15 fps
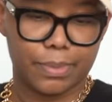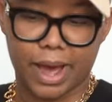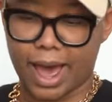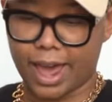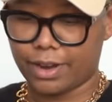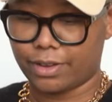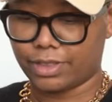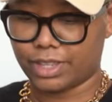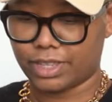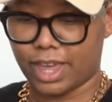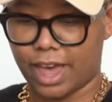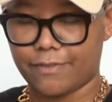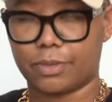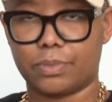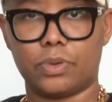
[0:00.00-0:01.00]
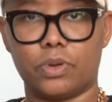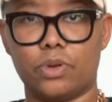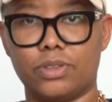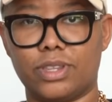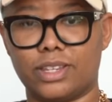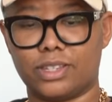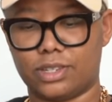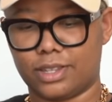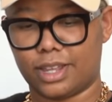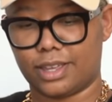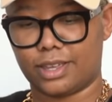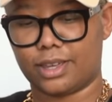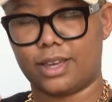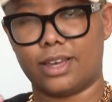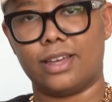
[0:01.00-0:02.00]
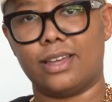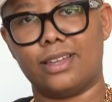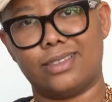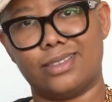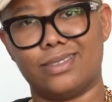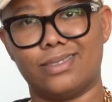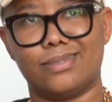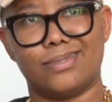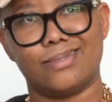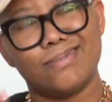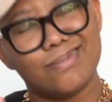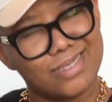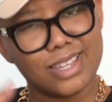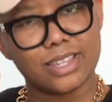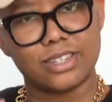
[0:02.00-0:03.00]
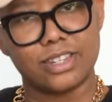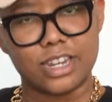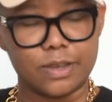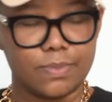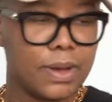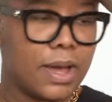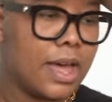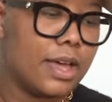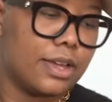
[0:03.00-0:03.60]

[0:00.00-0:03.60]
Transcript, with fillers: but I don't think they have a bowl that's like uh, this deep.